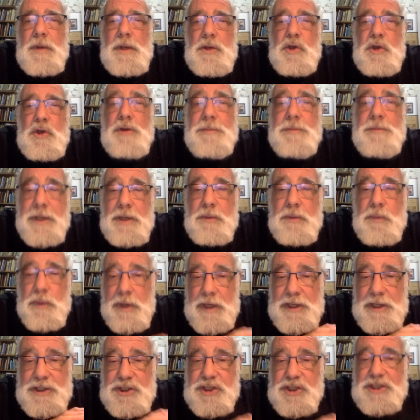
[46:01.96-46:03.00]
You could be a
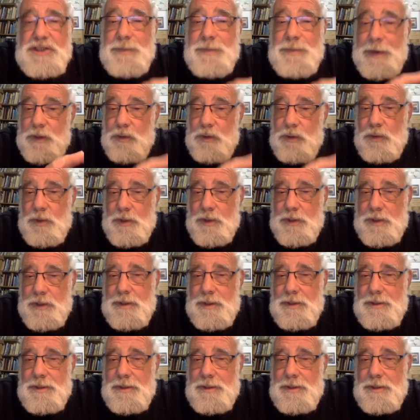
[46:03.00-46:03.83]
religious minority.